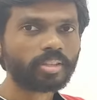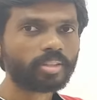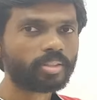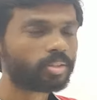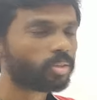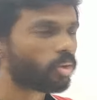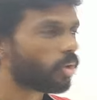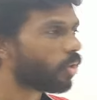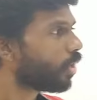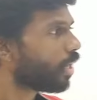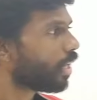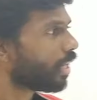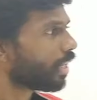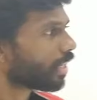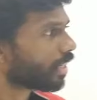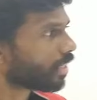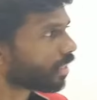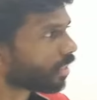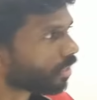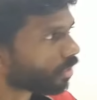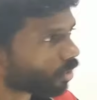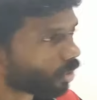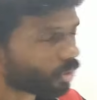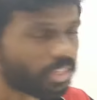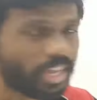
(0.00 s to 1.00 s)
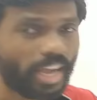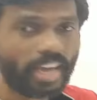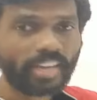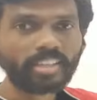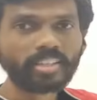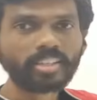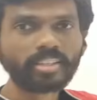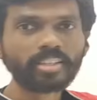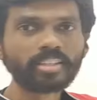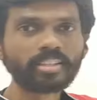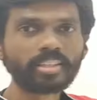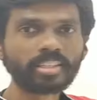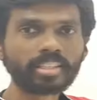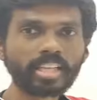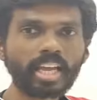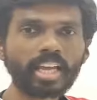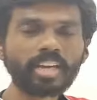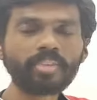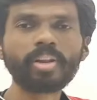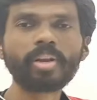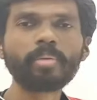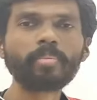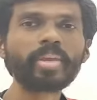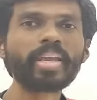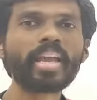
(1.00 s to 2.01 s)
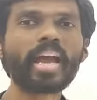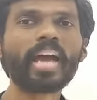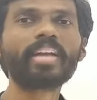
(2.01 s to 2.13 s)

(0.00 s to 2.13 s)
So that the sun will be